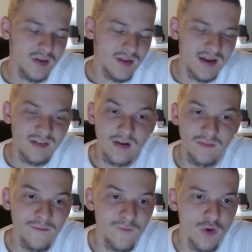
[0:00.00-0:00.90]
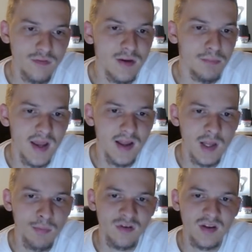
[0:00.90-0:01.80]
Like I said, if you force me to play a
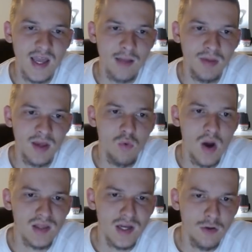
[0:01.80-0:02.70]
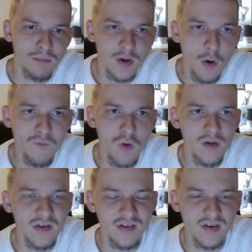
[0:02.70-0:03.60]
Clipper today, it'd be Kawhi Leonard, but overall
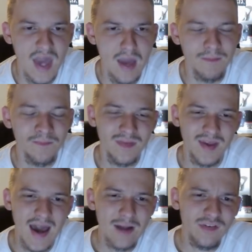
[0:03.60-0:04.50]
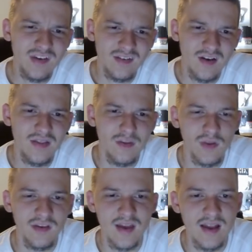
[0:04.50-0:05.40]
this is a game I don't see a ton that
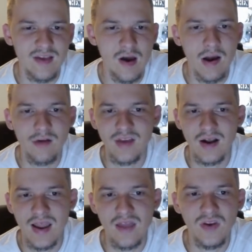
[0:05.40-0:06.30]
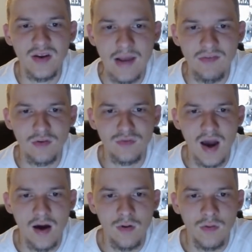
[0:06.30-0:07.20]
really stands out outside of Anthony Davis on Yahoo.